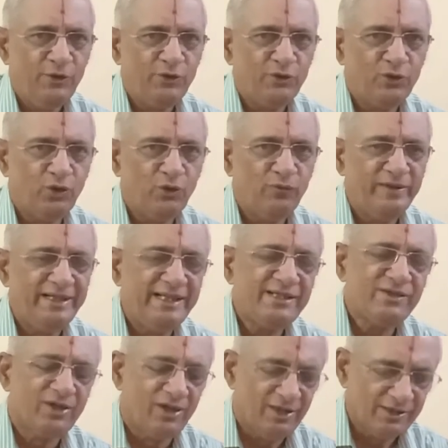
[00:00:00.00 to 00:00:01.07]
So with
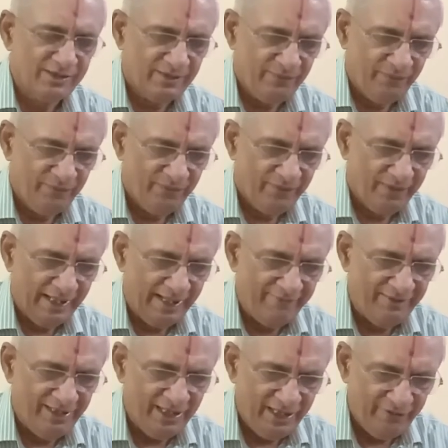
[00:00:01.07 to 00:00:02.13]
these thoughts, I
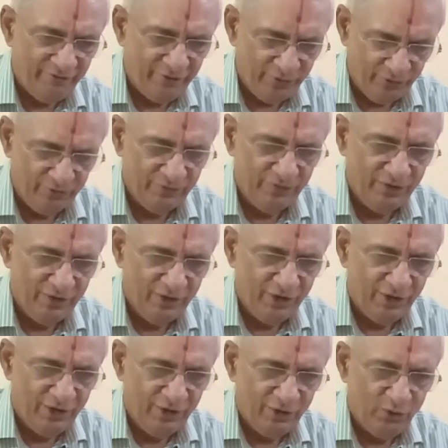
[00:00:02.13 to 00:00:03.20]
will leave you
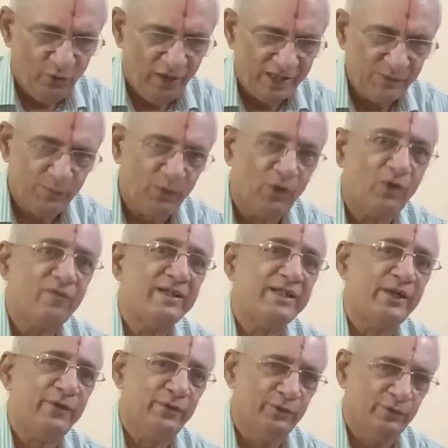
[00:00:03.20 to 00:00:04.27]
to explore
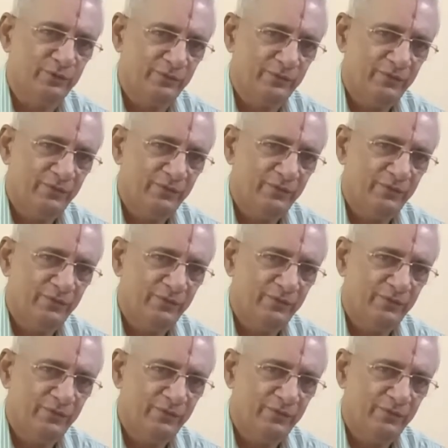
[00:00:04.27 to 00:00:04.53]
within you